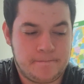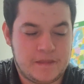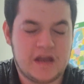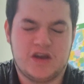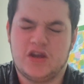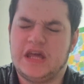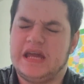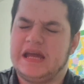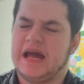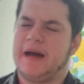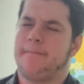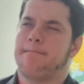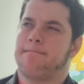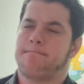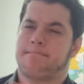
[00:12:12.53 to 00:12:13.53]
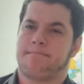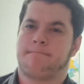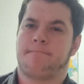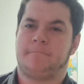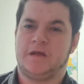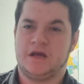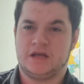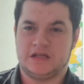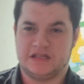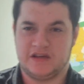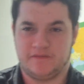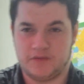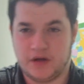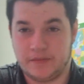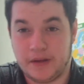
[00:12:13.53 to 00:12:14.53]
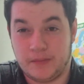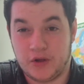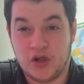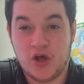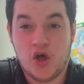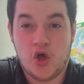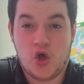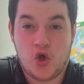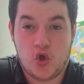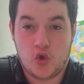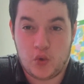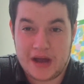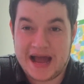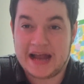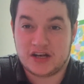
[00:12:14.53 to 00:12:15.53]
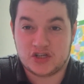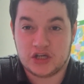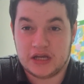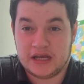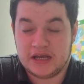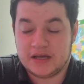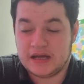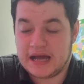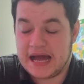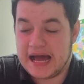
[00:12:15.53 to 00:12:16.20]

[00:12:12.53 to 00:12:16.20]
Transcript: the self-employed people who actually